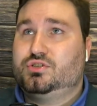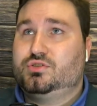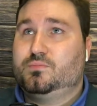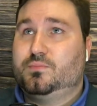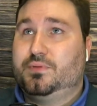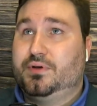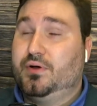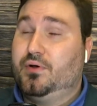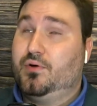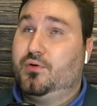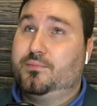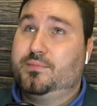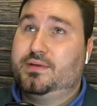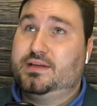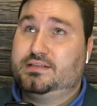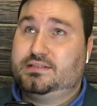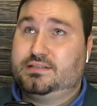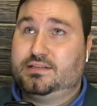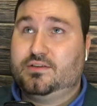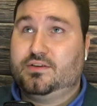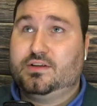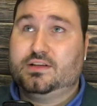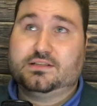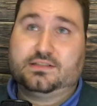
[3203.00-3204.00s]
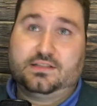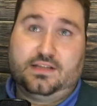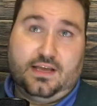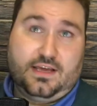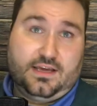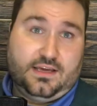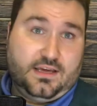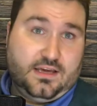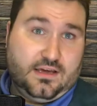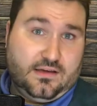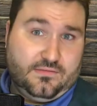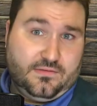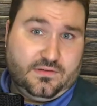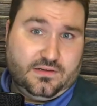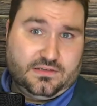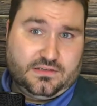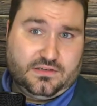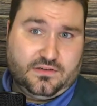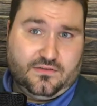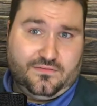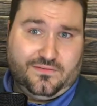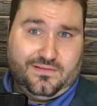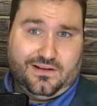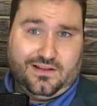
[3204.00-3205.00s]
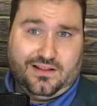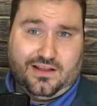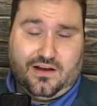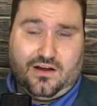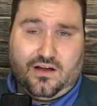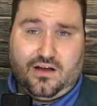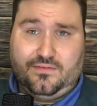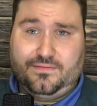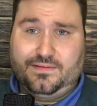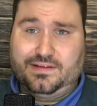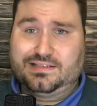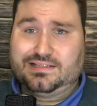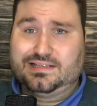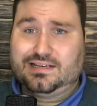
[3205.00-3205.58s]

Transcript: Ole Miss still has Lane Kiffin, so you figure that offense.